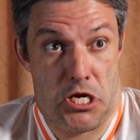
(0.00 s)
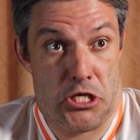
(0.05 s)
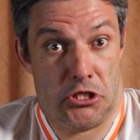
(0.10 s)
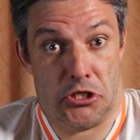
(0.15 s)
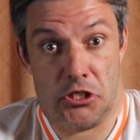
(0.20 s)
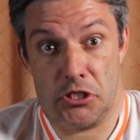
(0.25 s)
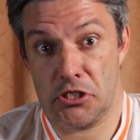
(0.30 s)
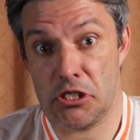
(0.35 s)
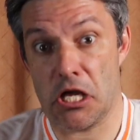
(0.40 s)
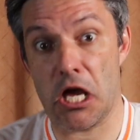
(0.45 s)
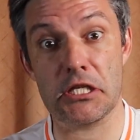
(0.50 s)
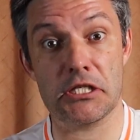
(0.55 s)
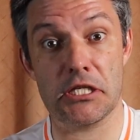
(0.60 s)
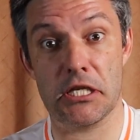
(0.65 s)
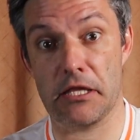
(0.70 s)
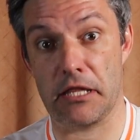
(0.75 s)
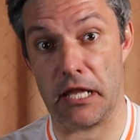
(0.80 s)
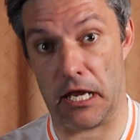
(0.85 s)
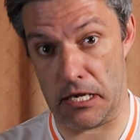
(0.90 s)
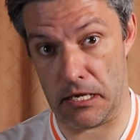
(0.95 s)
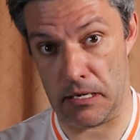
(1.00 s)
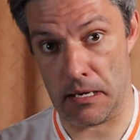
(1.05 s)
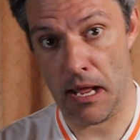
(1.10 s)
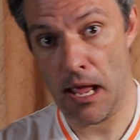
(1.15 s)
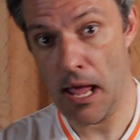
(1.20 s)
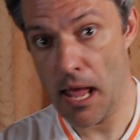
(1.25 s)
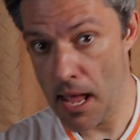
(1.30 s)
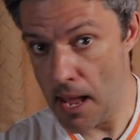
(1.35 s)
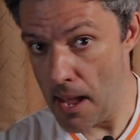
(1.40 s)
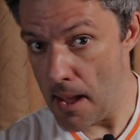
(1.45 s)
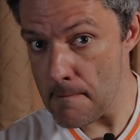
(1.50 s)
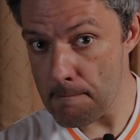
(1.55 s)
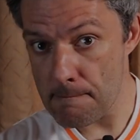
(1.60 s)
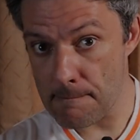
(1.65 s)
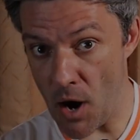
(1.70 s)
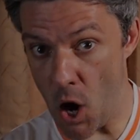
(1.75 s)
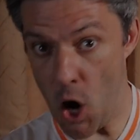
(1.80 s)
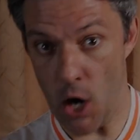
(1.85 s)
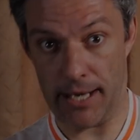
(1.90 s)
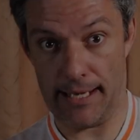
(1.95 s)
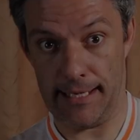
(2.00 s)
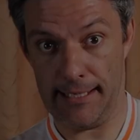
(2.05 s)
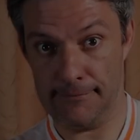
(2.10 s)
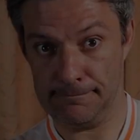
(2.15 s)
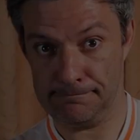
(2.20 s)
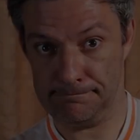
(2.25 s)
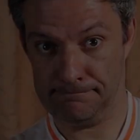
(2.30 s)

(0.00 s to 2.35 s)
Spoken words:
Let's discuss it then. Bye.